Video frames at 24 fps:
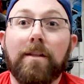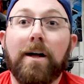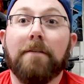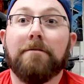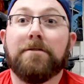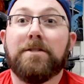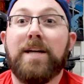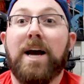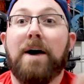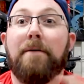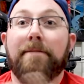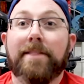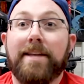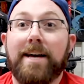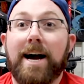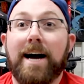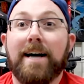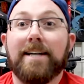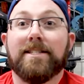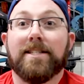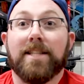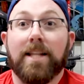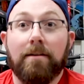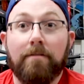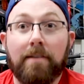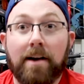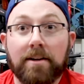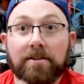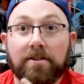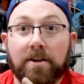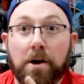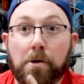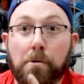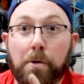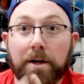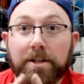Love chatting with you guys. Love
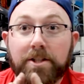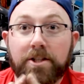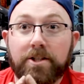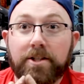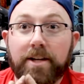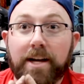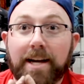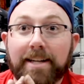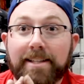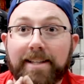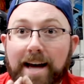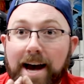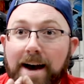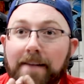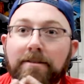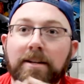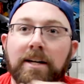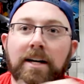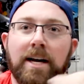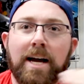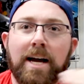answering any questions you guys have.